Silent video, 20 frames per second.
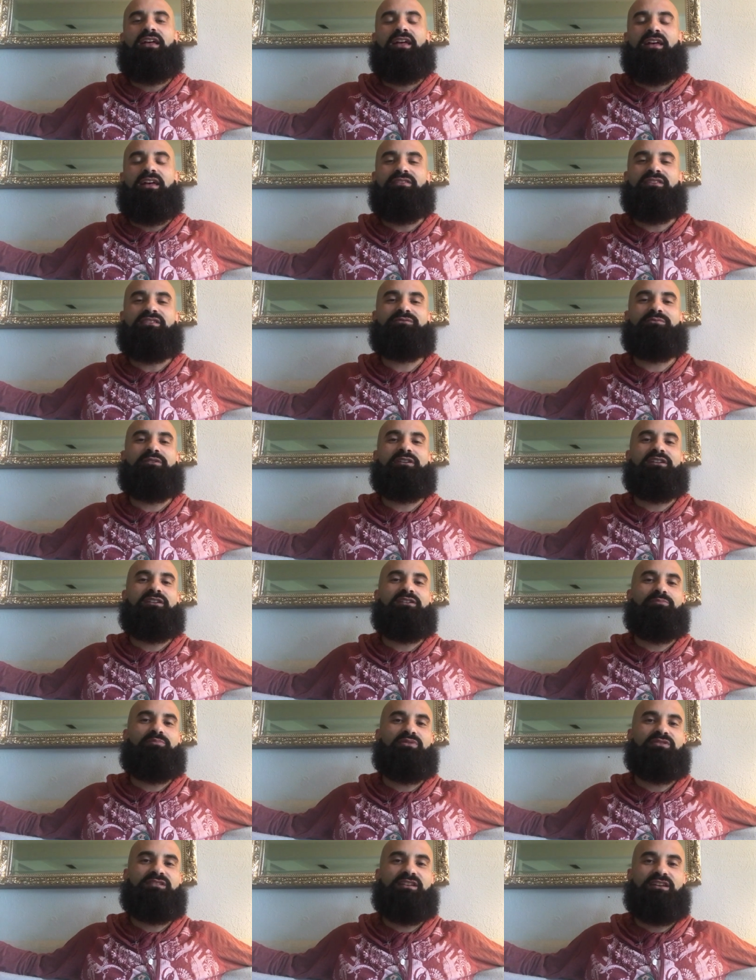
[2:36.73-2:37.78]
And this weekend in
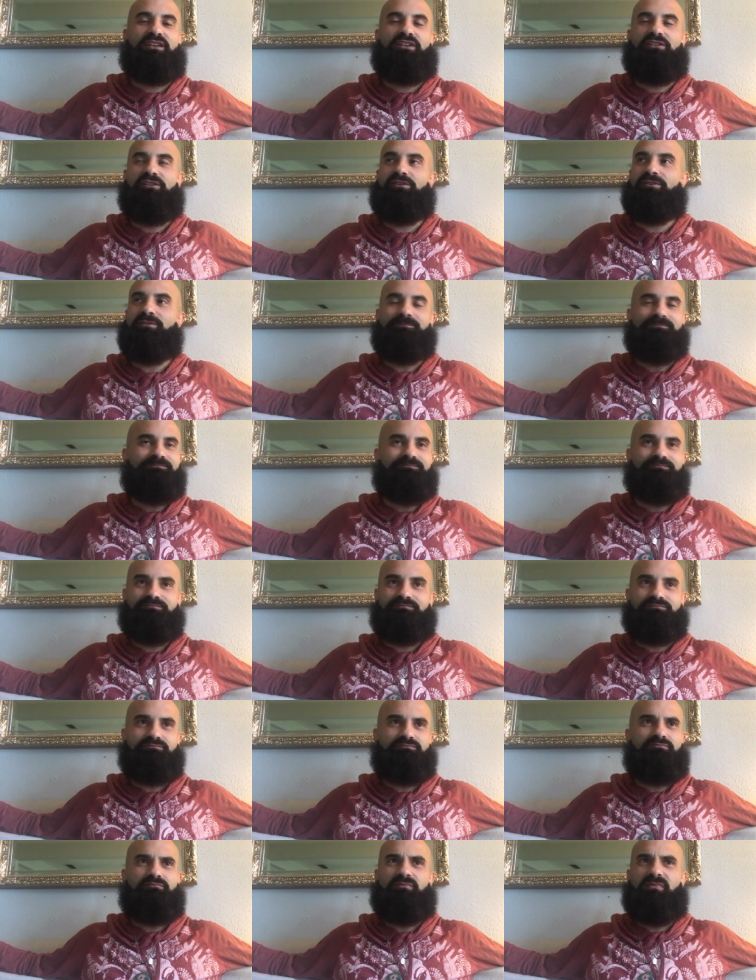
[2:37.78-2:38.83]
particular,
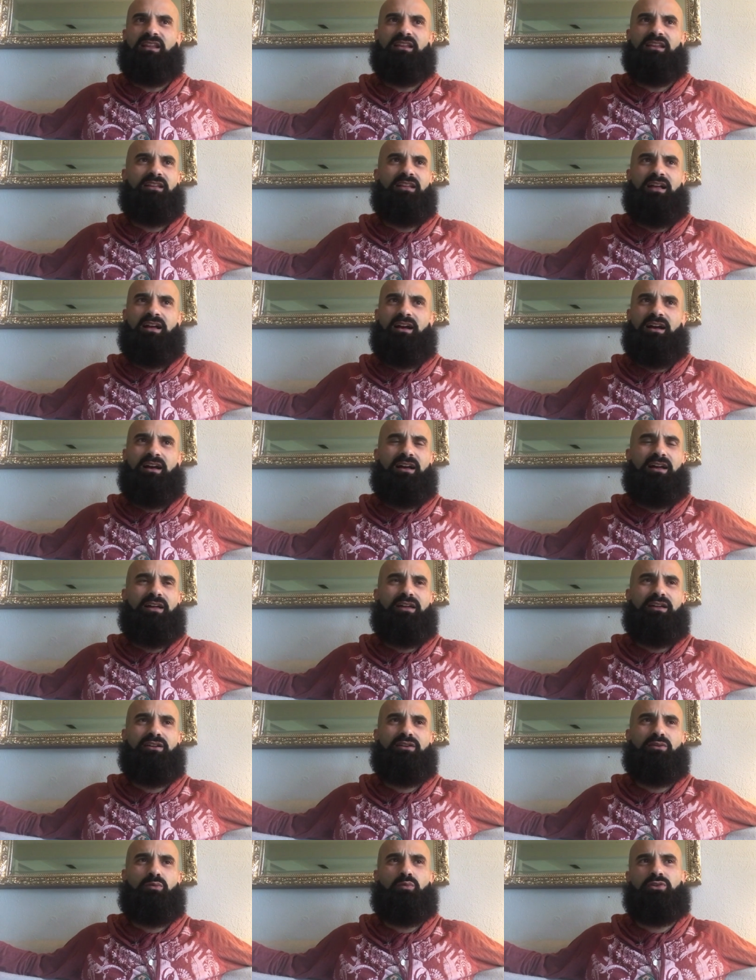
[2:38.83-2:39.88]

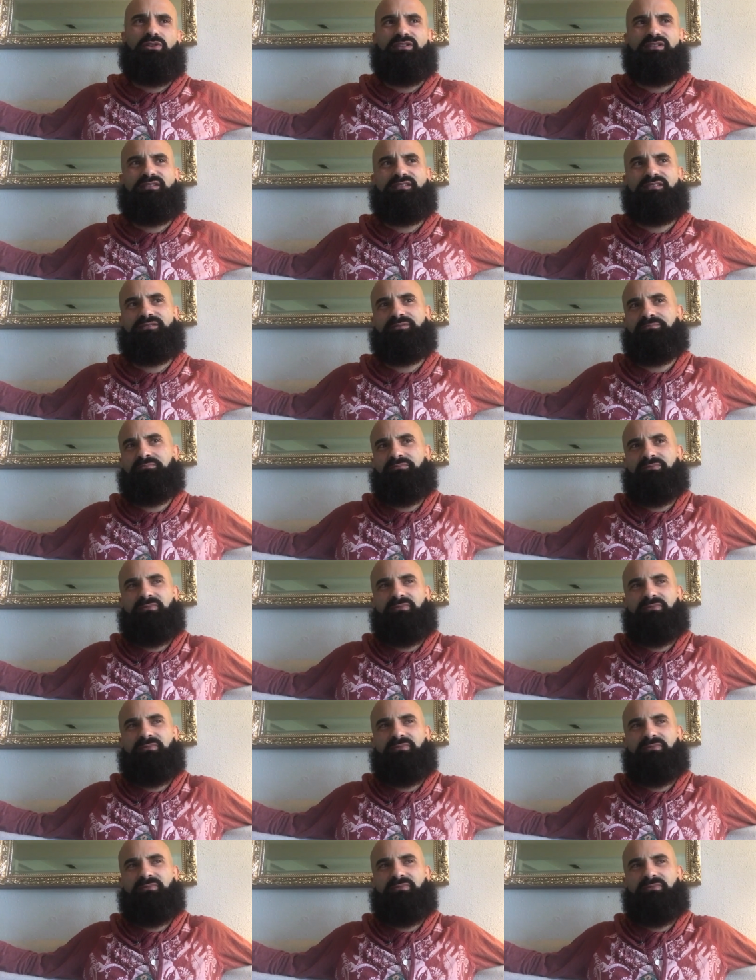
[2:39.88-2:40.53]
I was